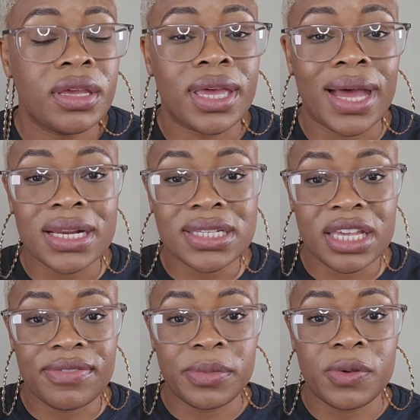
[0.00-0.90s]
God is
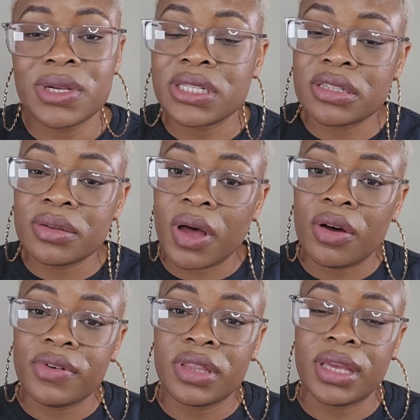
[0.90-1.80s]
giving me wisdom
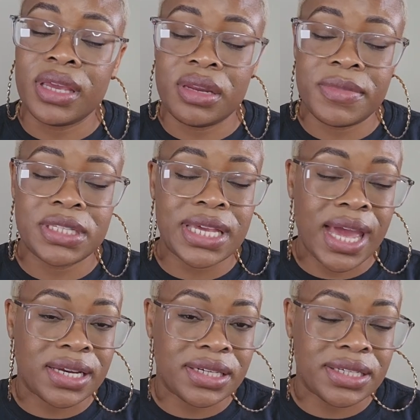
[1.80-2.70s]
over the enemy
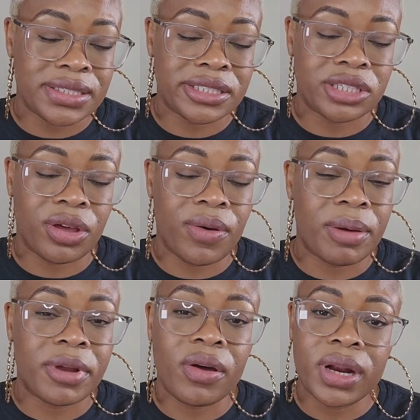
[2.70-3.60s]
tactics. So
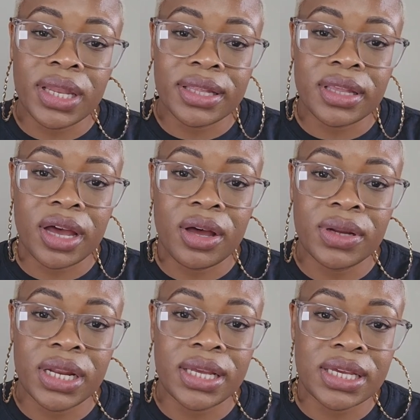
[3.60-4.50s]
I'm not going to let that
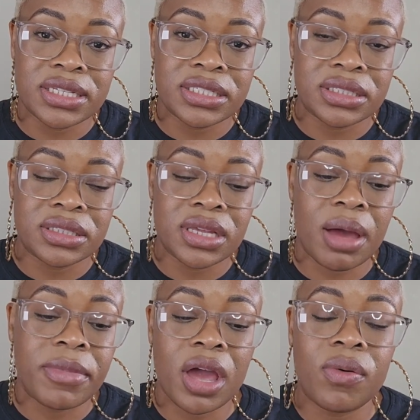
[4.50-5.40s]
hold it against
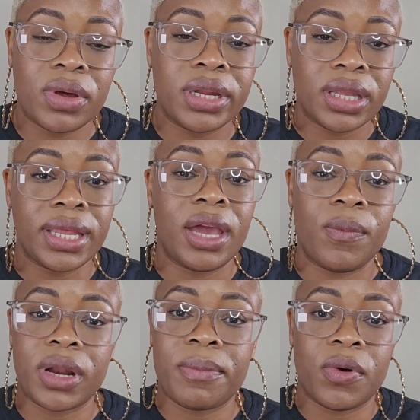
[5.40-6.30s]
I'm not going to let
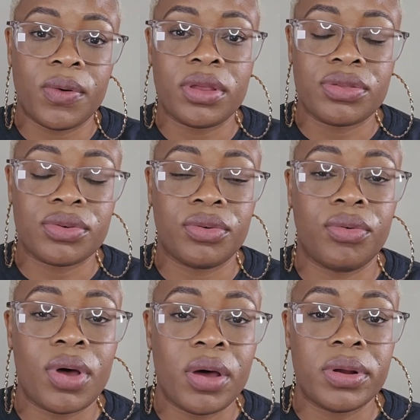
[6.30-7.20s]
what I'm going
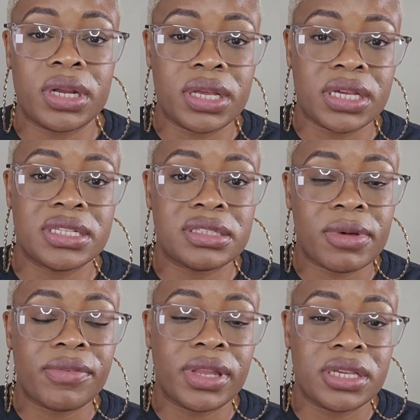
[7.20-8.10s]
through hold it against
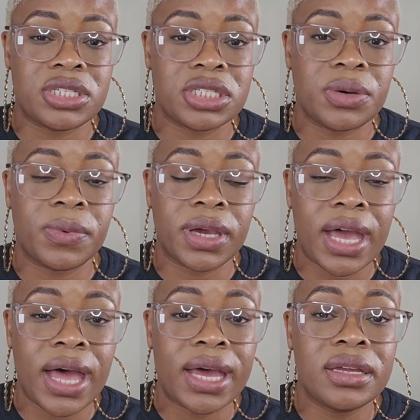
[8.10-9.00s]
my relationship with
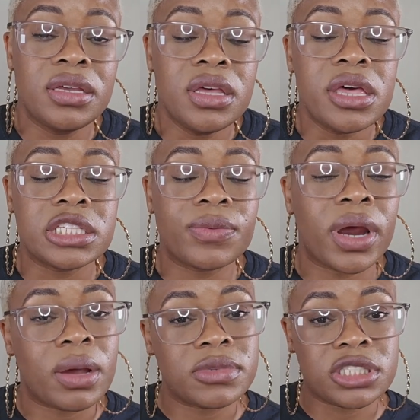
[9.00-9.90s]
God to
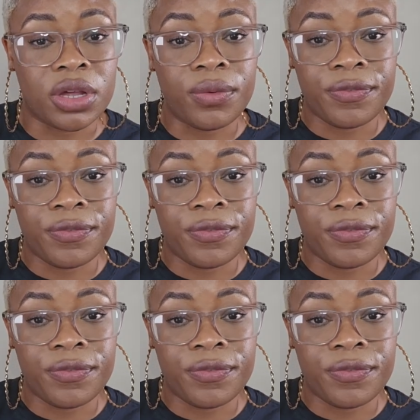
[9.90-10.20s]
where I'm so